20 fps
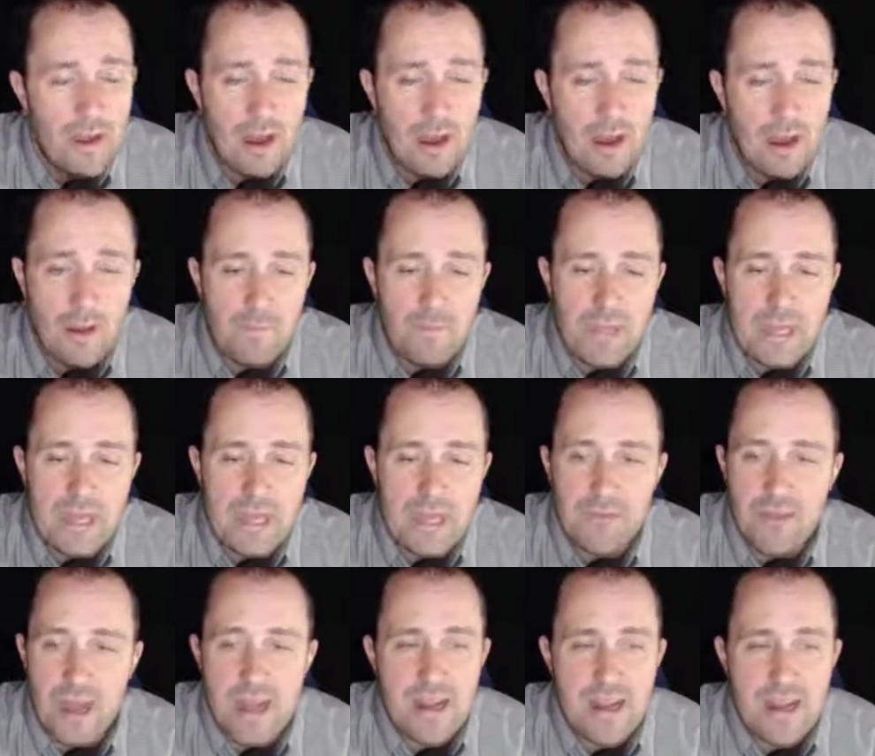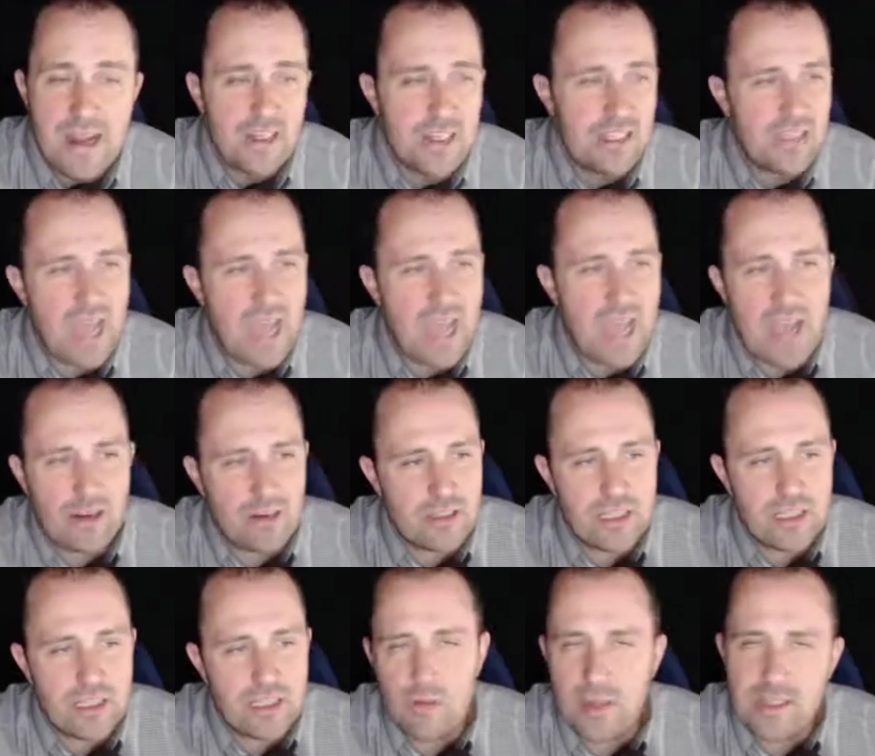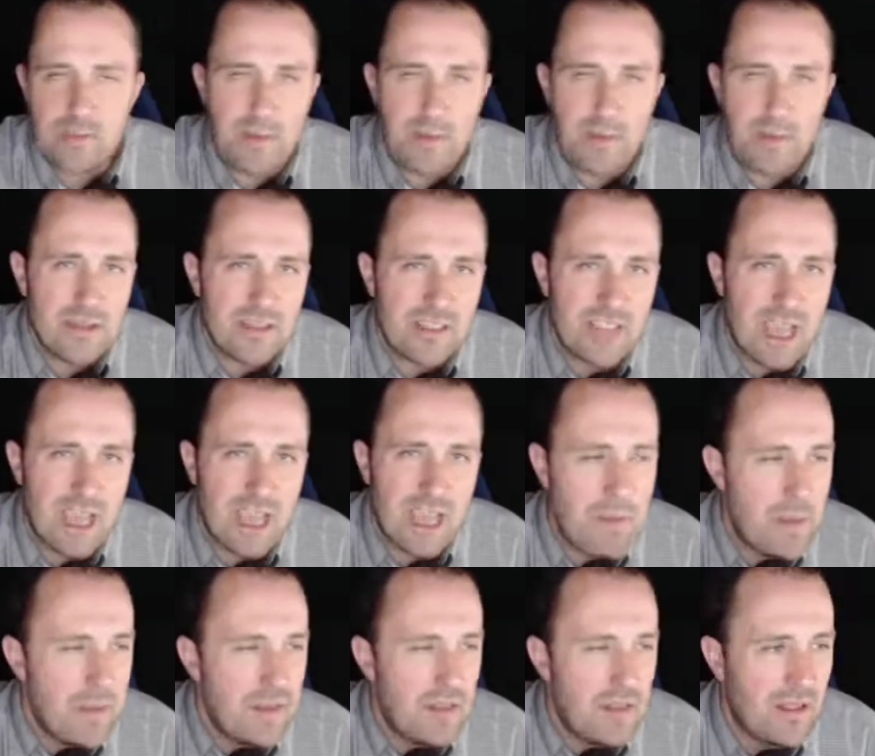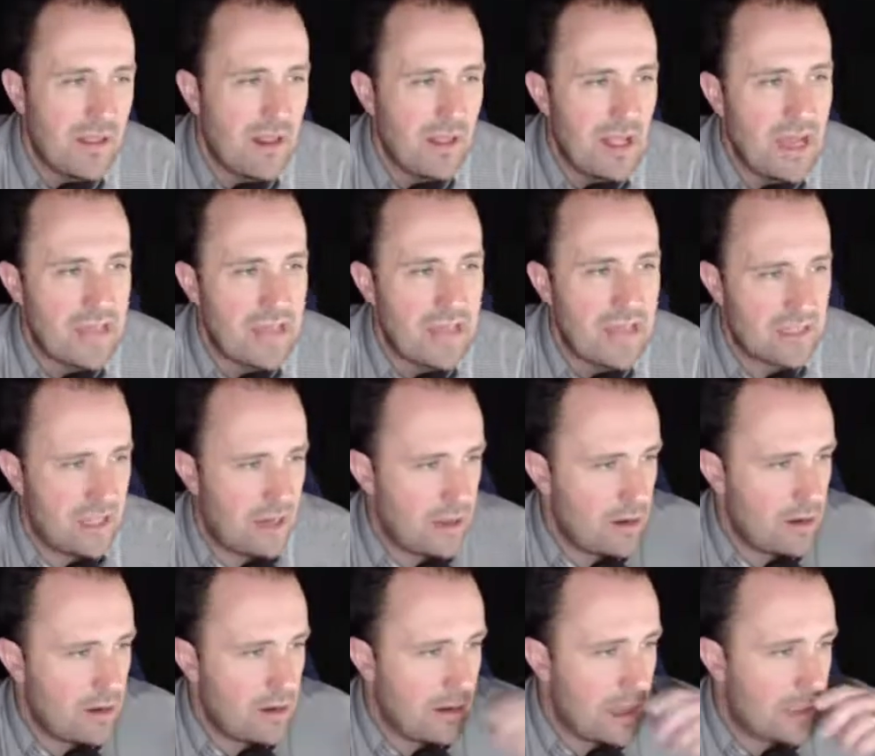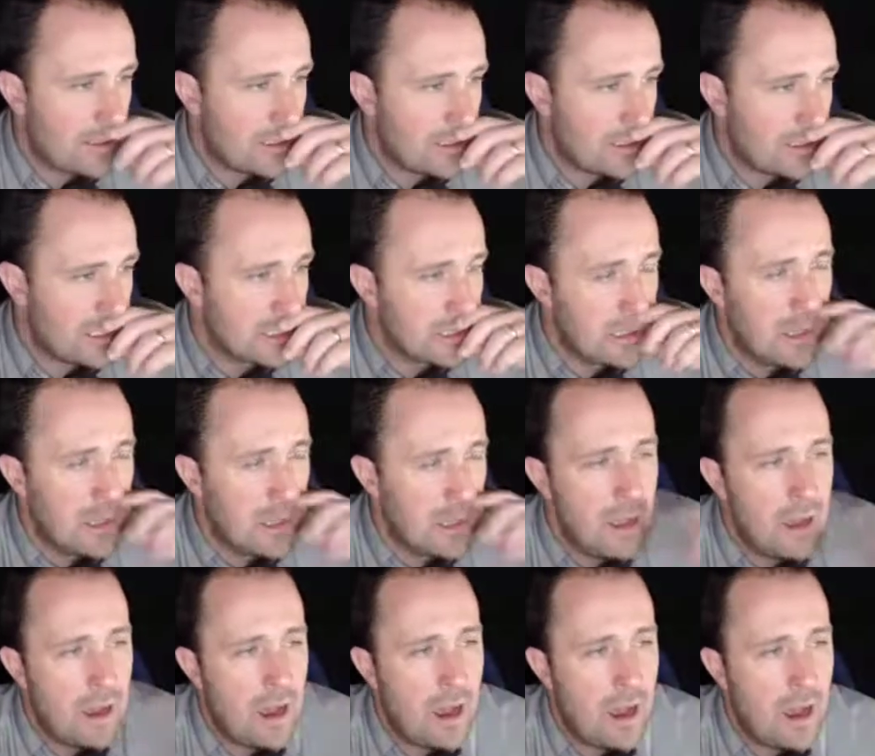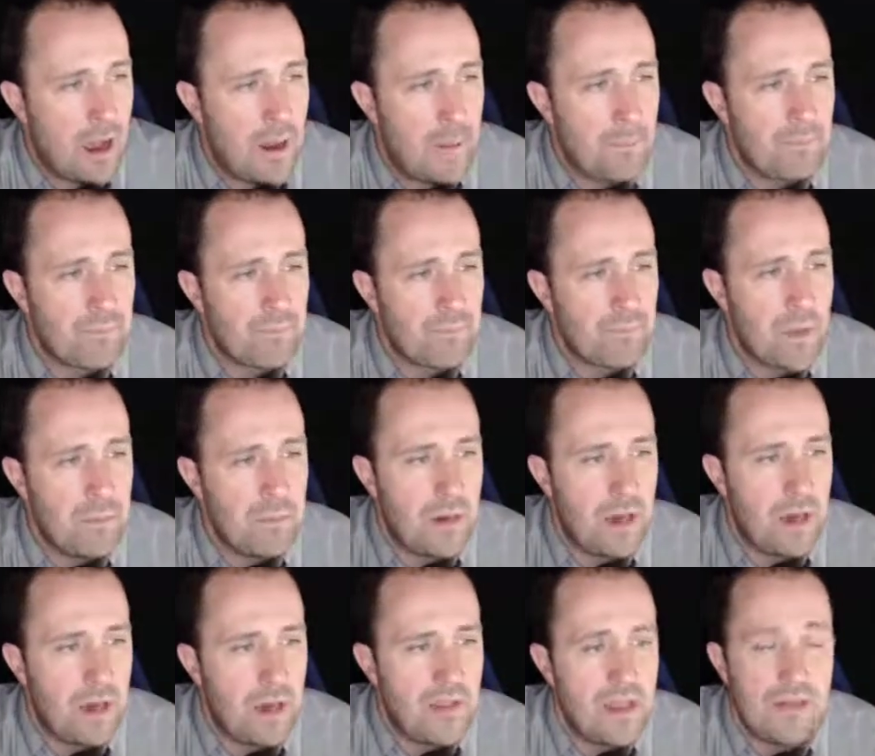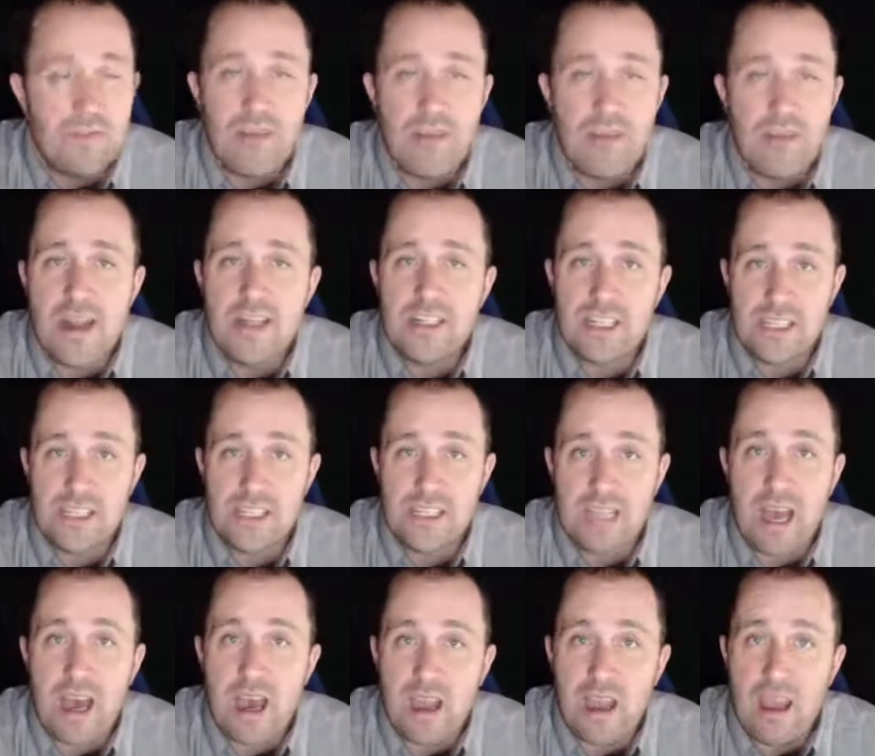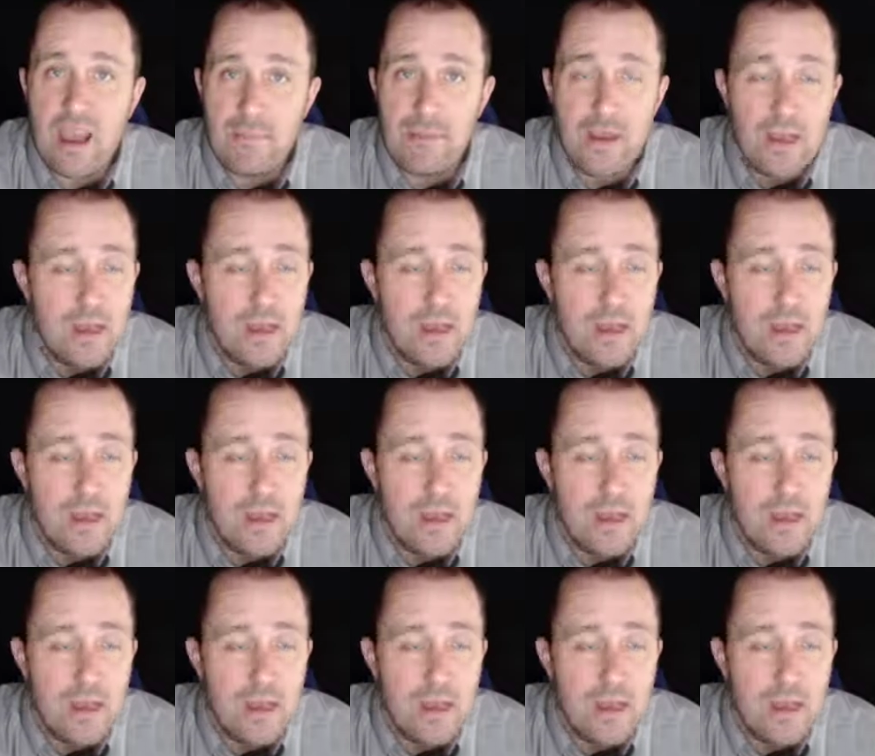Um, the advantage is the accuracy rate's about the same, maybe a little less than a urinalysis, um, but the advantage is time.